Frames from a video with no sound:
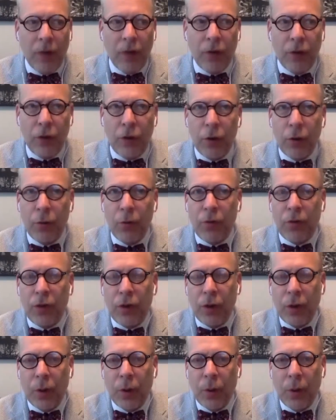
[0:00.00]
do you
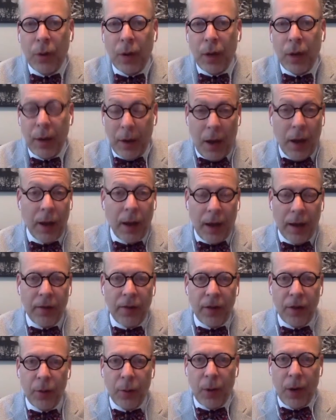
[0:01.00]
do? And I can
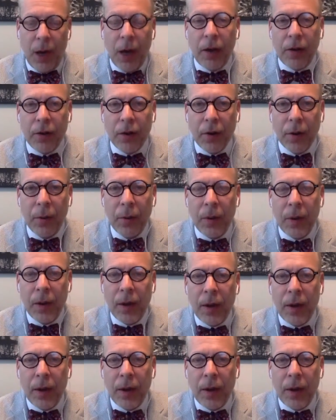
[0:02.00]
tell you what I do.